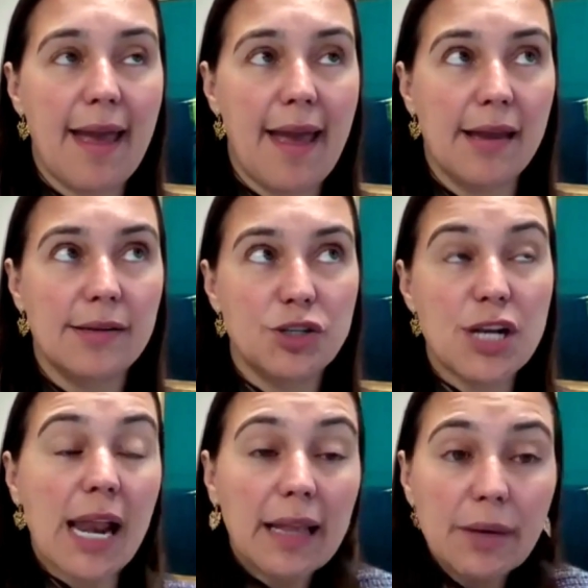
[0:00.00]
a
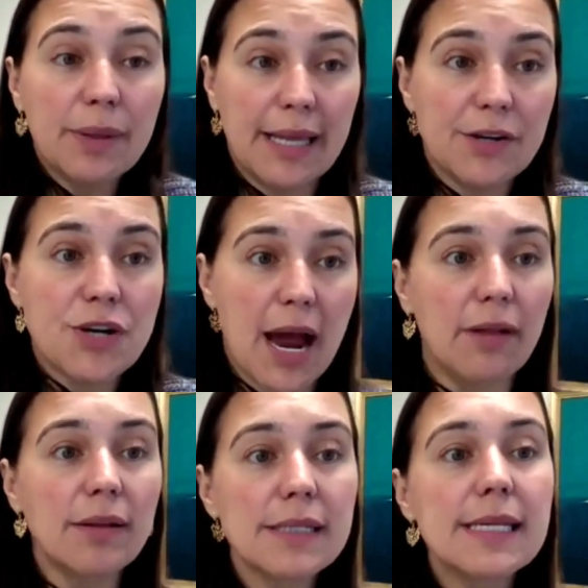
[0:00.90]
genetically related
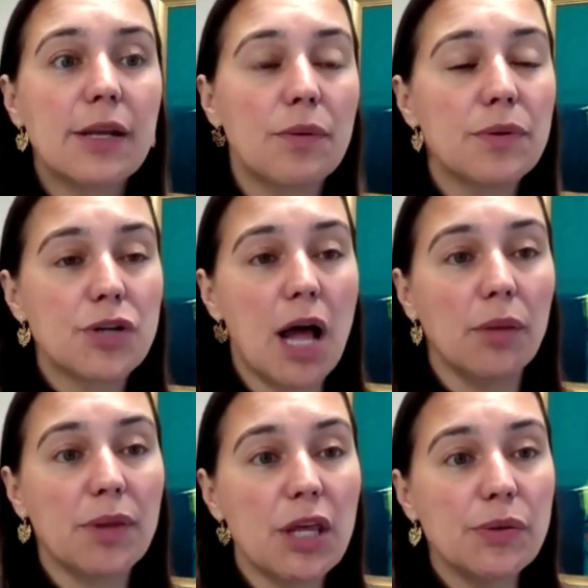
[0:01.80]
child, a child
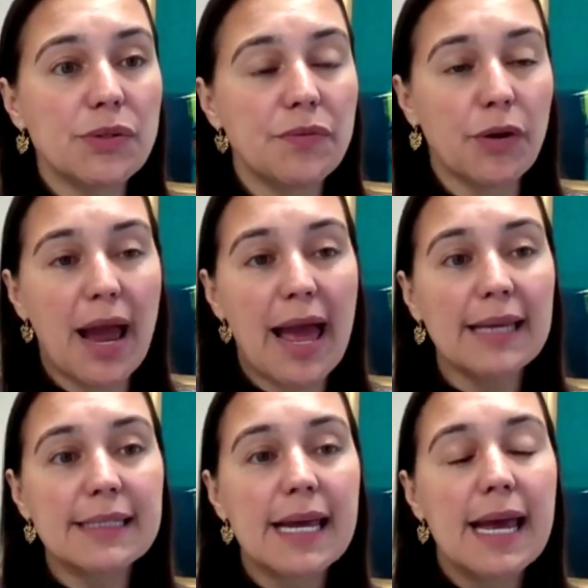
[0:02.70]
with the use of your
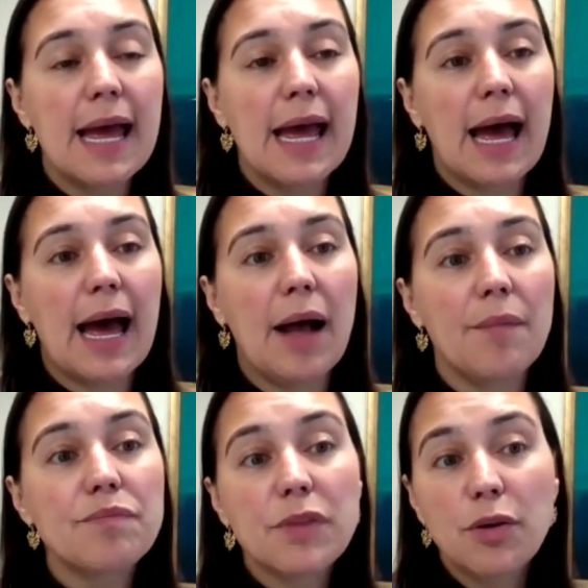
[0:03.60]
eggs,
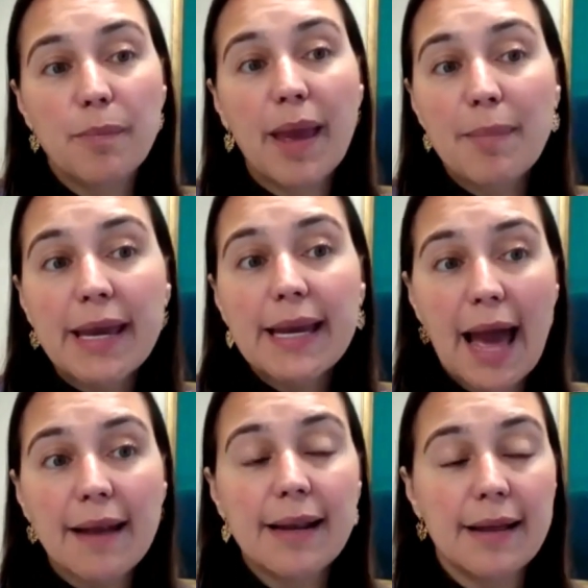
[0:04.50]
you may be a
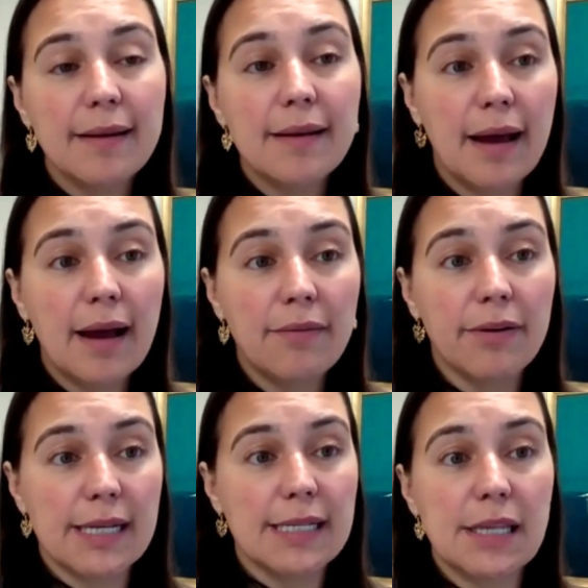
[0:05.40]
candidate
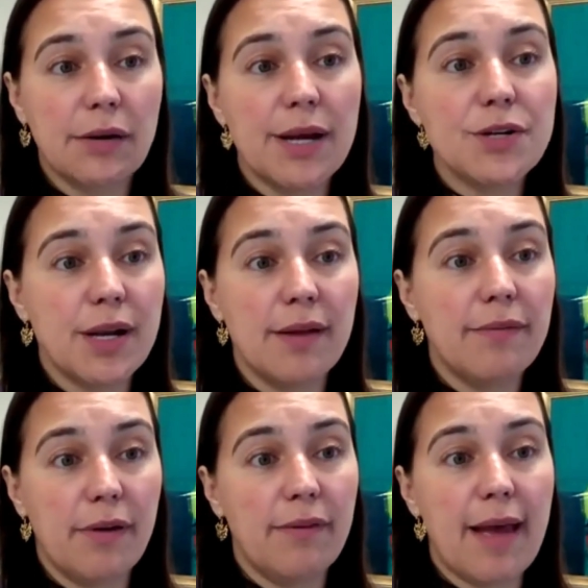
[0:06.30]
for consideration
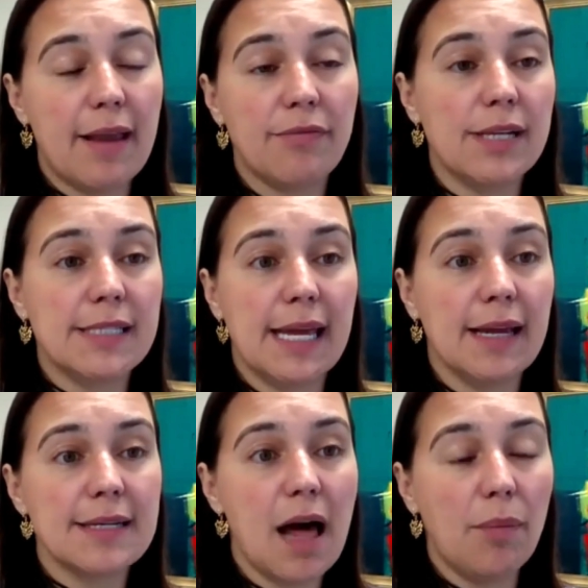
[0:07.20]
of egg
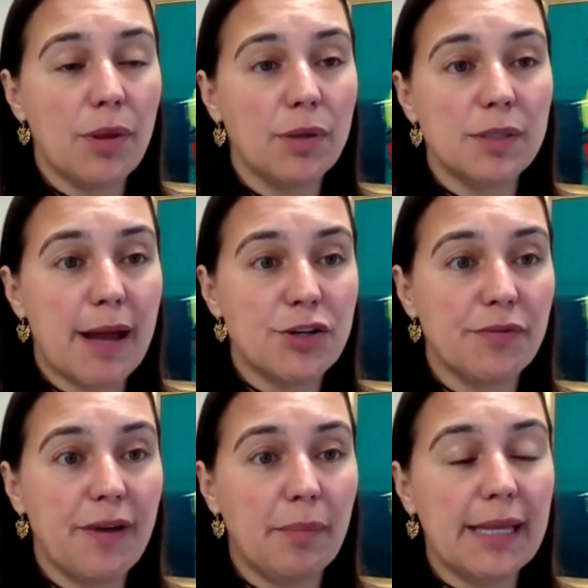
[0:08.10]
freezing to help you expand your
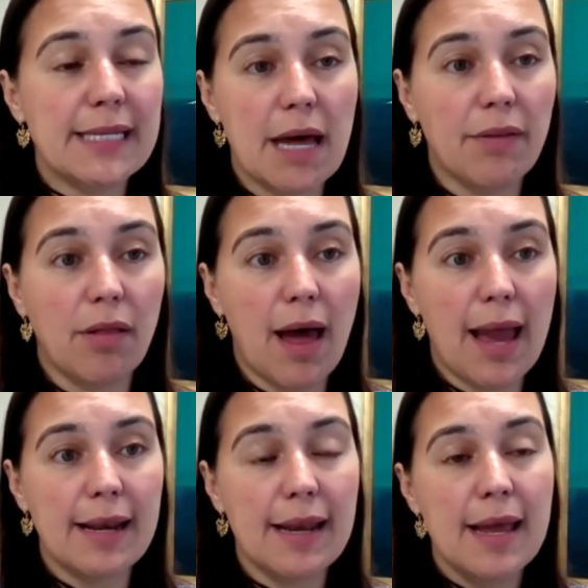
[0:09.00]
family down the
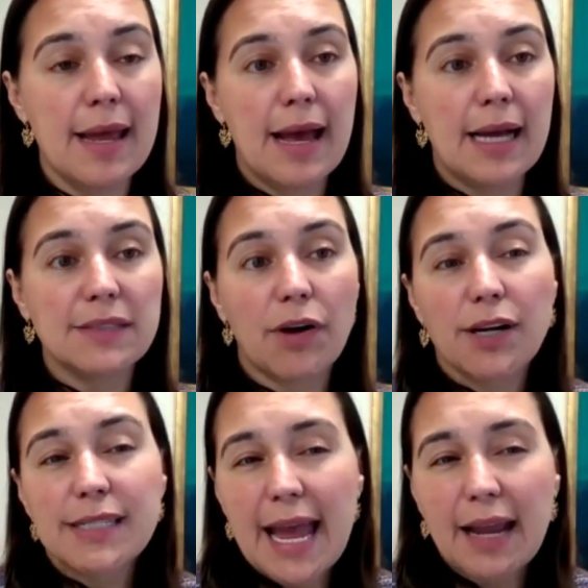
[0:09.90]
line. As far
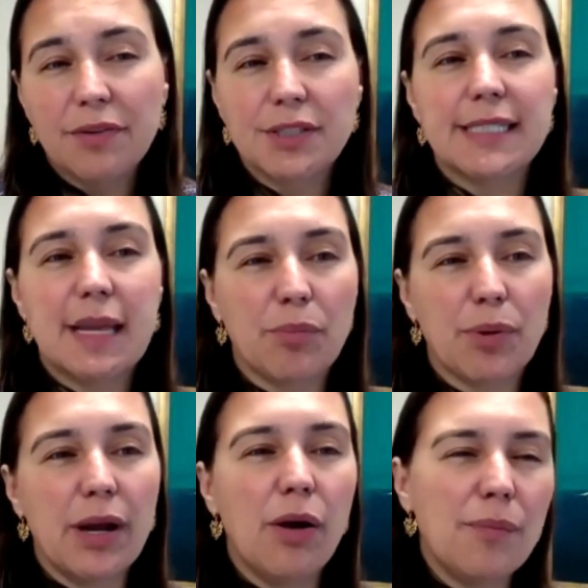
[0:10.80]
as egg versus
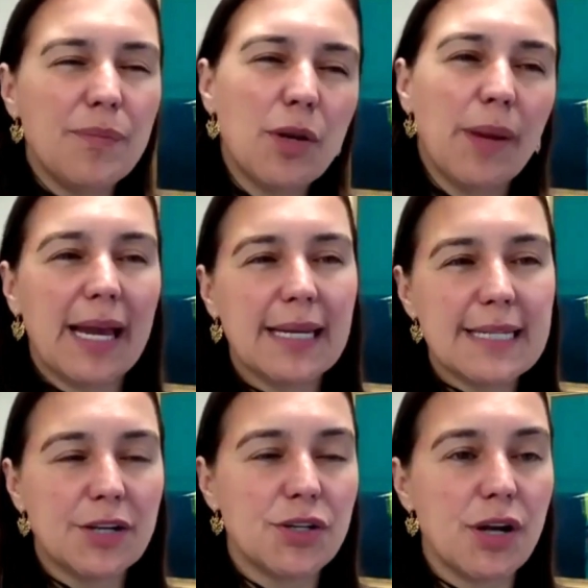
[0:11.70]
embryo, we kind of
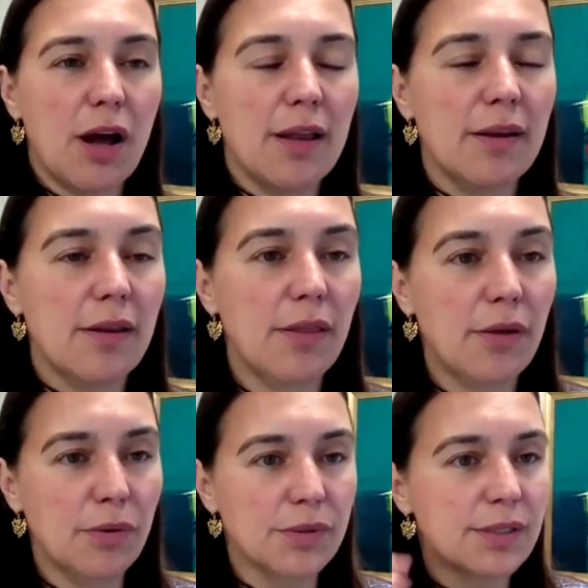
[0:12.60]
touched on
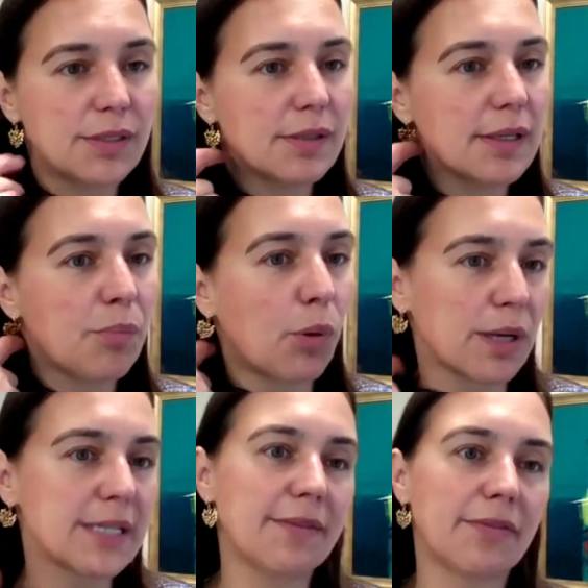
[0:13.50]
those
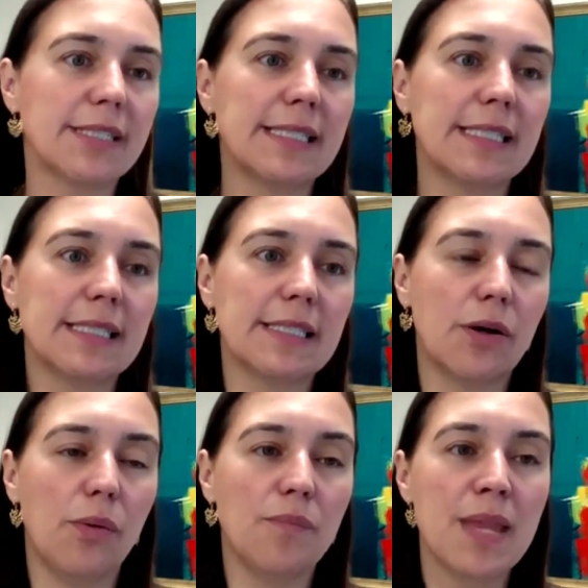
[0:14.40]
important differences.
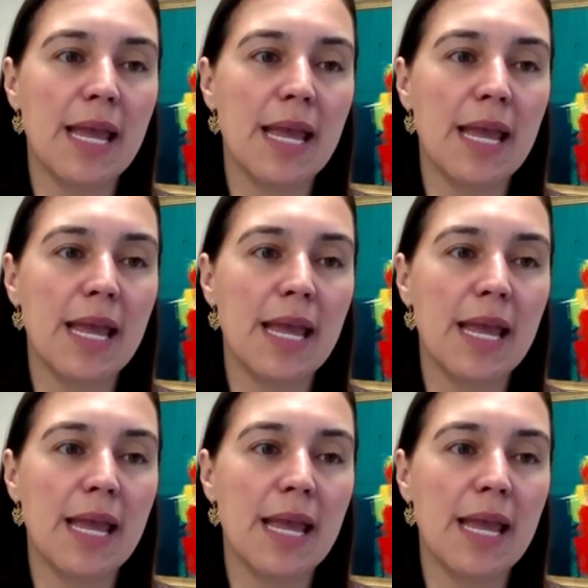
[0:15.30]
So